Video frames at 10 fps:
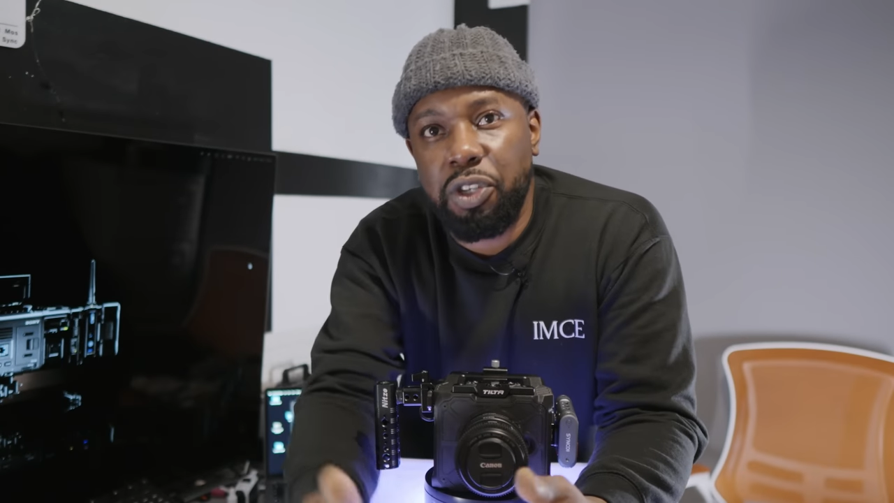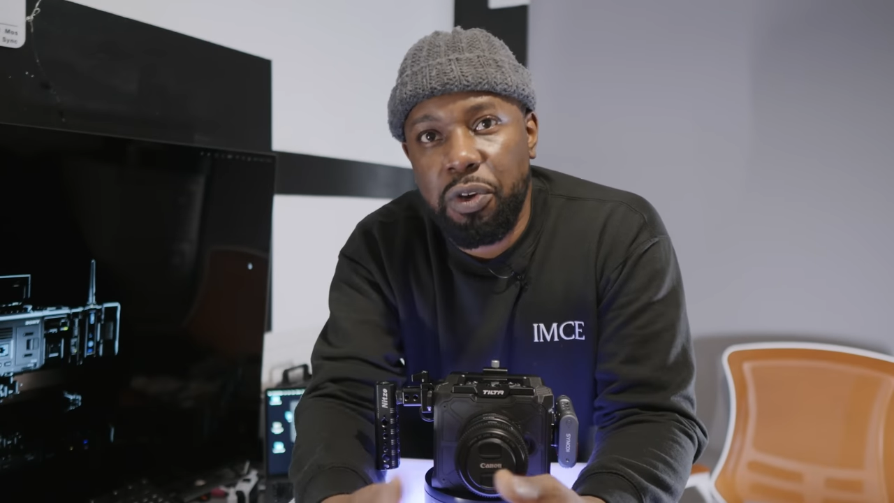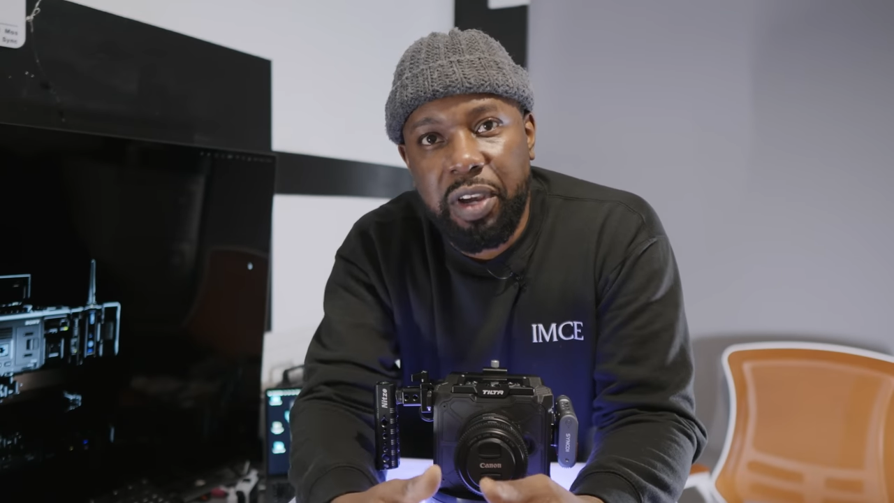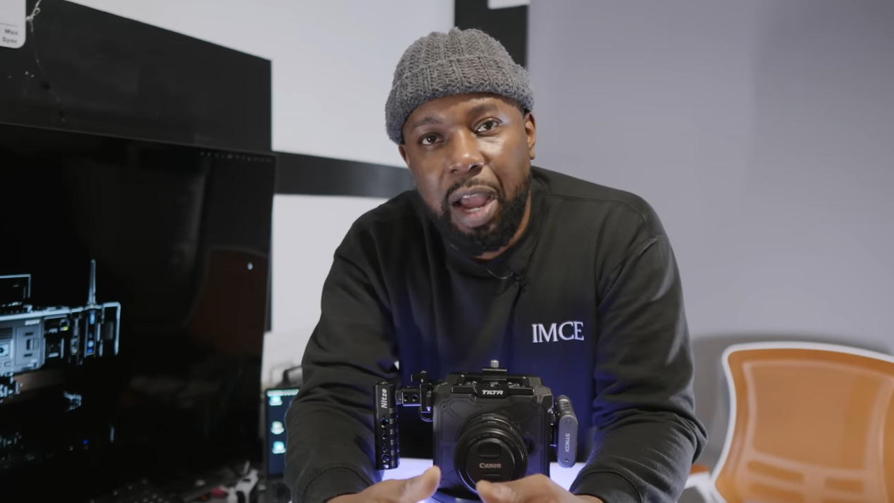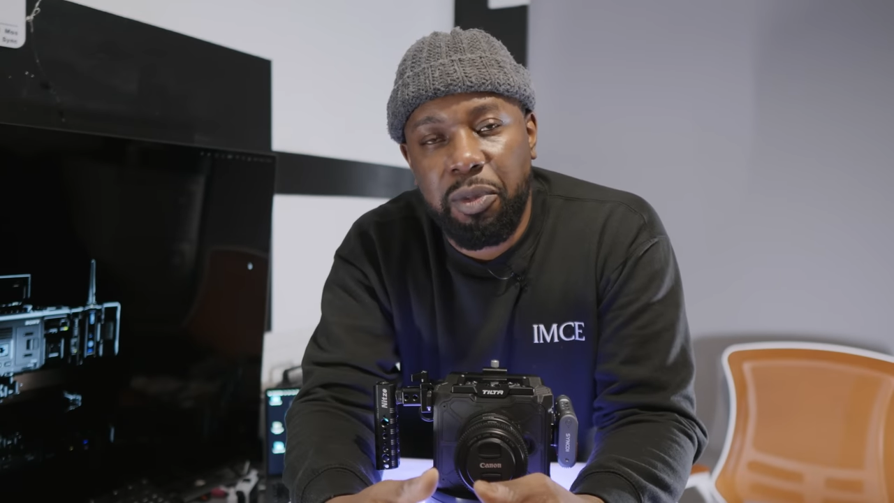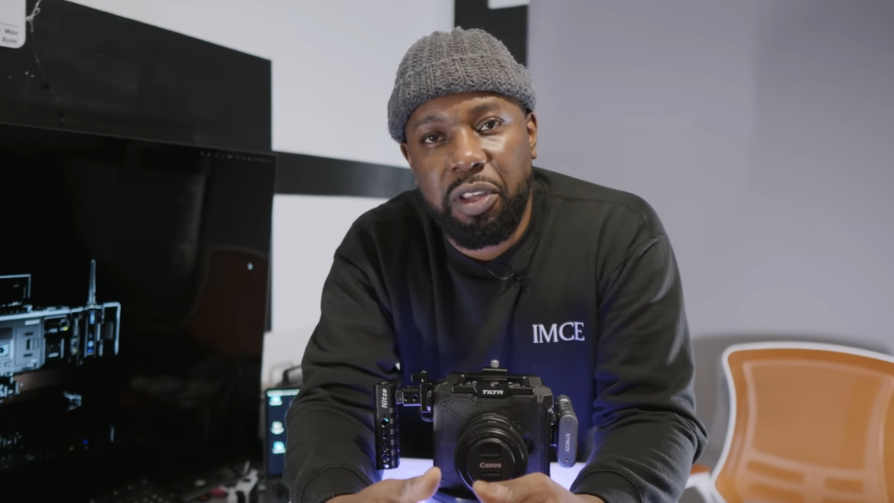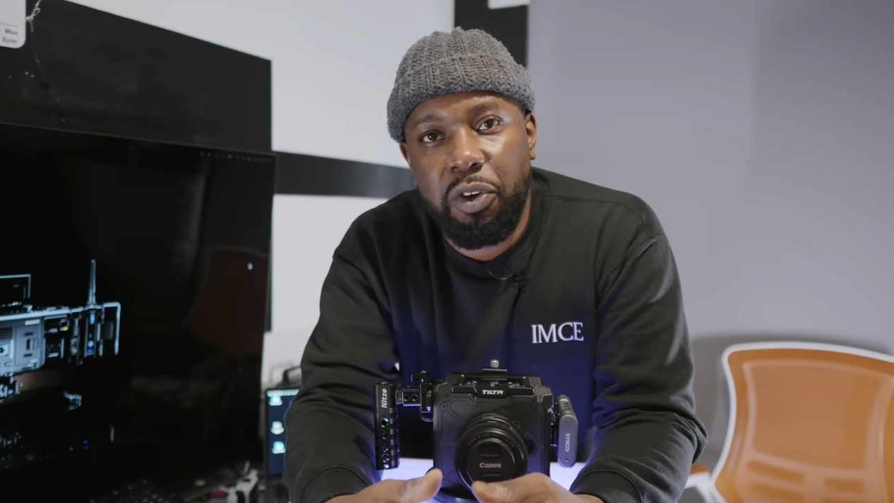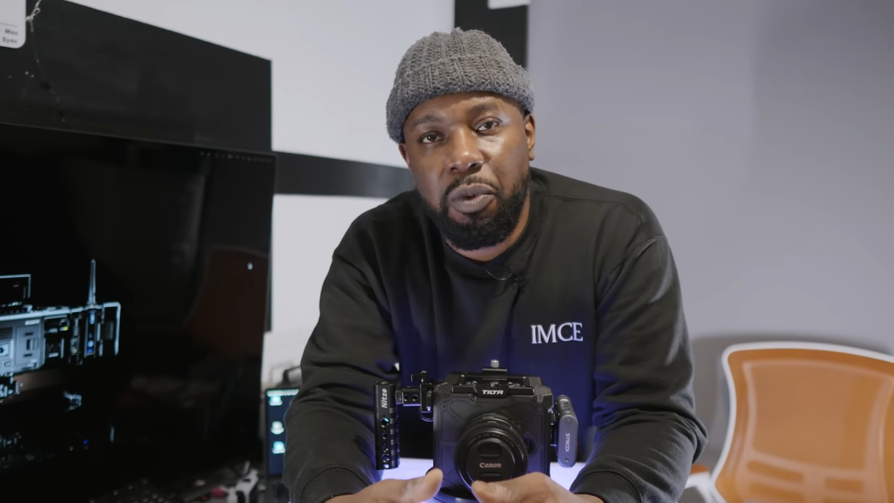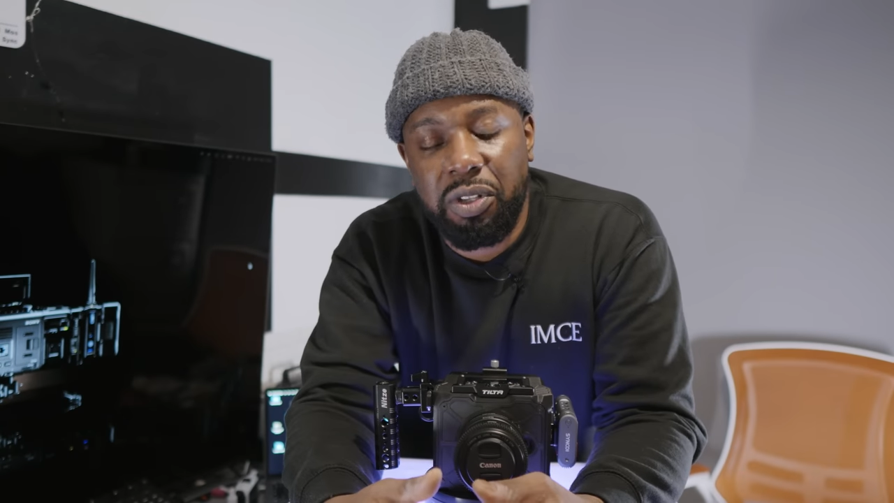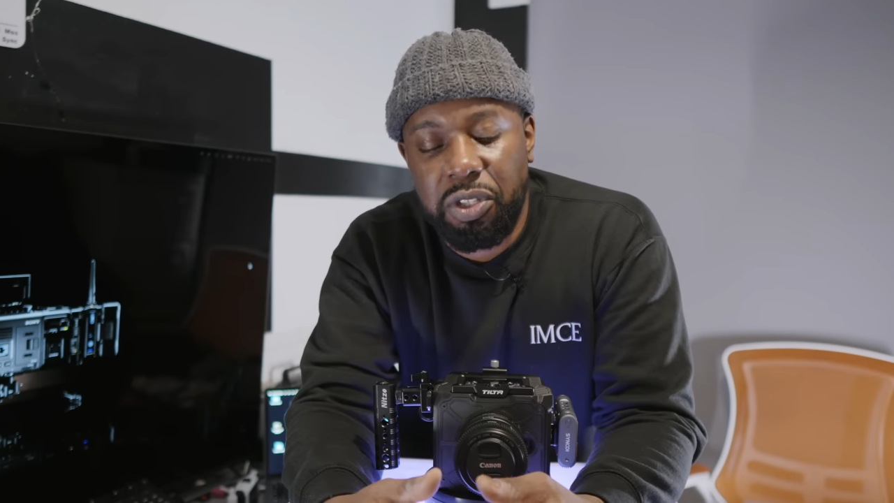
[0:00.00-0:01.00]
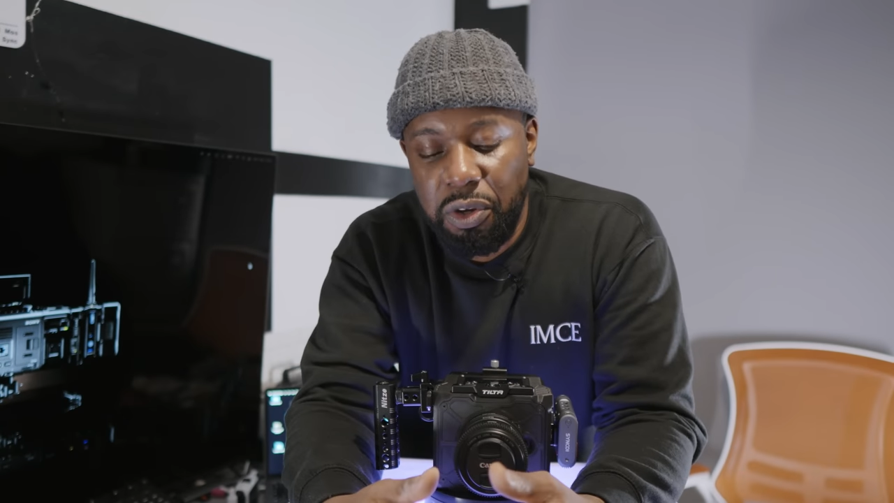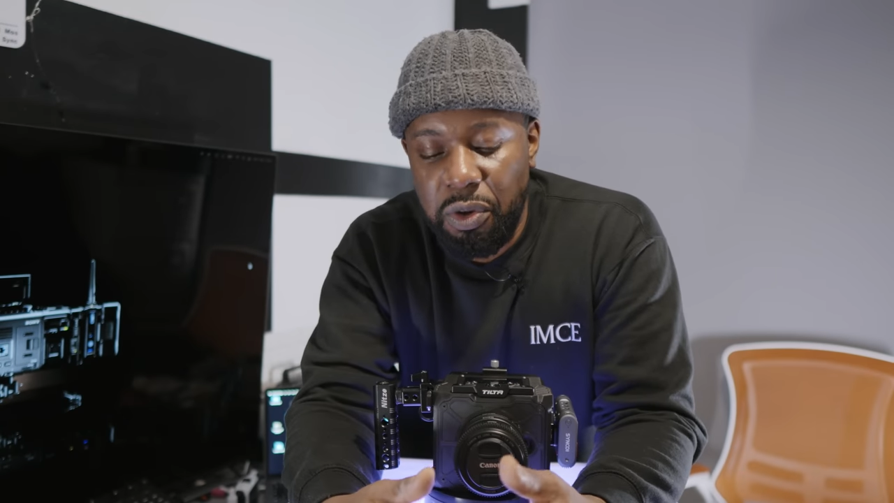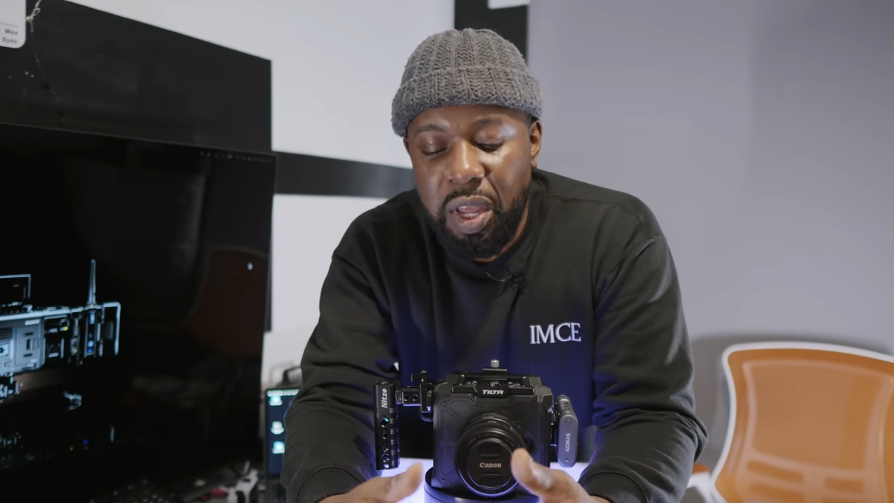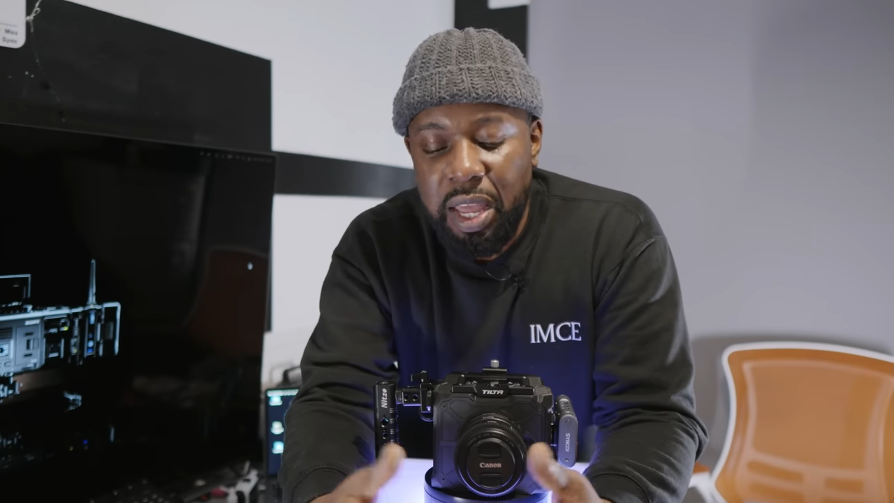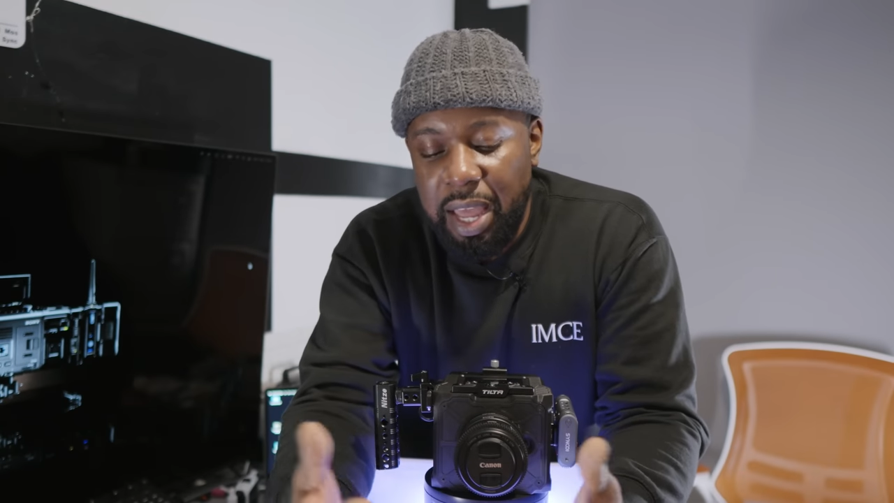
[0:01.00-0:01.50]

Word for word: two cameras if you want to,